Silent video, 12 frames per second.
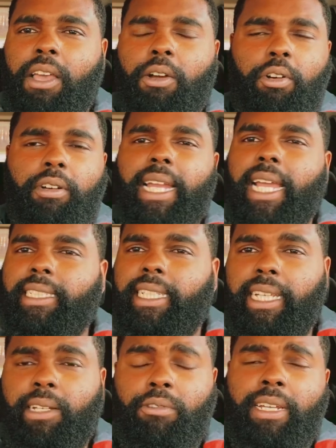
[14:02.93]
or
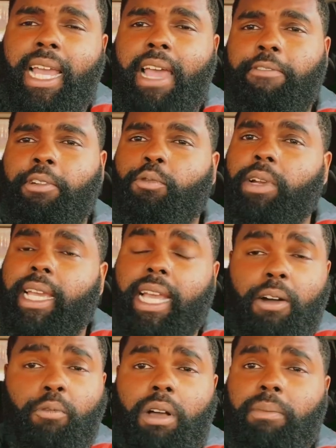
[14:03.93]
nineteen whenever, when
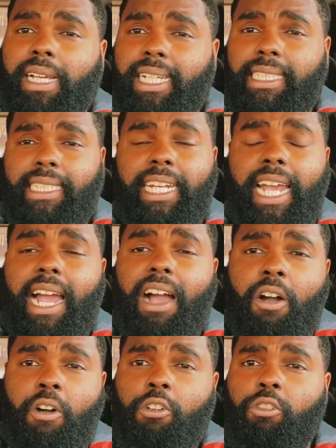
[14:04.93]
a woman could sit at
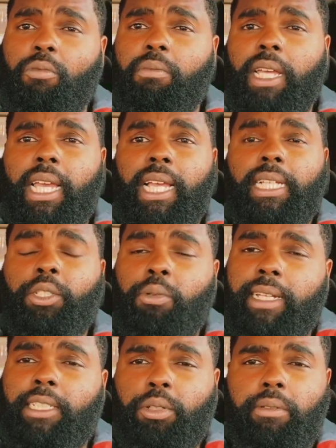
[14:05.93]
home.
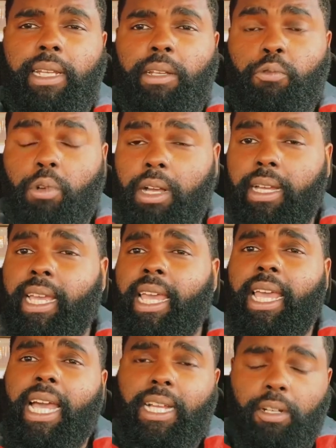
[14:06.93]
twenty twenty-one,
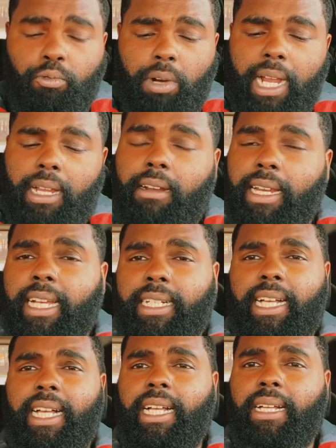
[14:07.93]
a regular
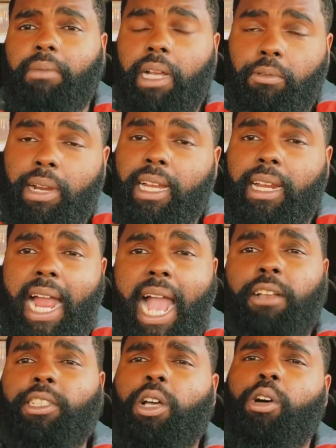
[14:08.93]
income, a regular
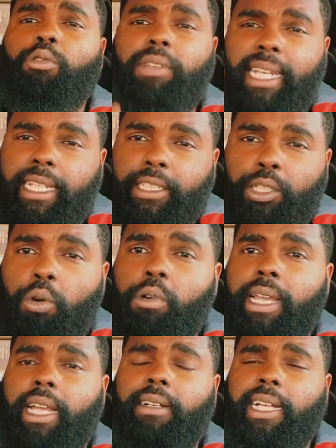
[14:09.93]
household needs two
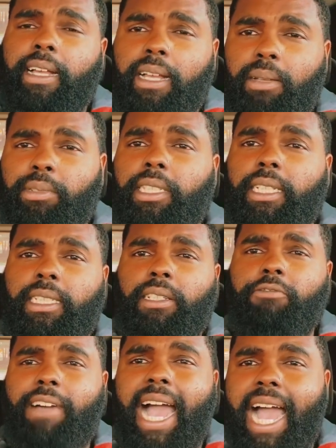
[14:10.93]
incomes to
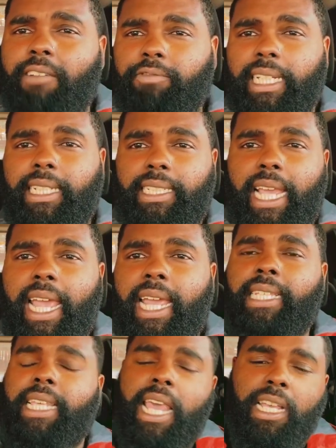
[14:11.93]
survive these
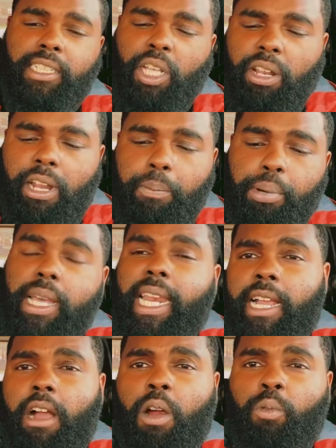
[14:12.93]
days. So they're
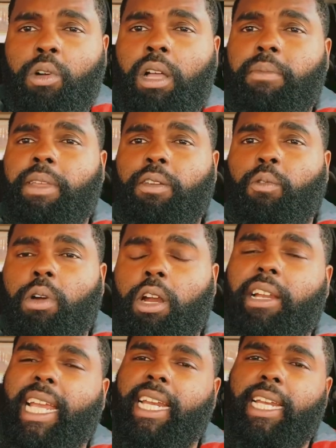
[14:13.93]
putting our women to
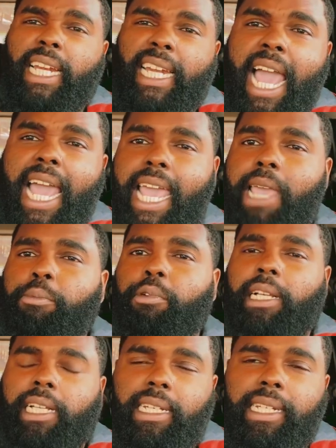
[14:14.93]
work, and they're not able
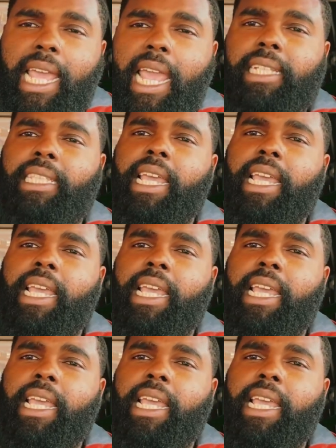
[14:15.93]
to connect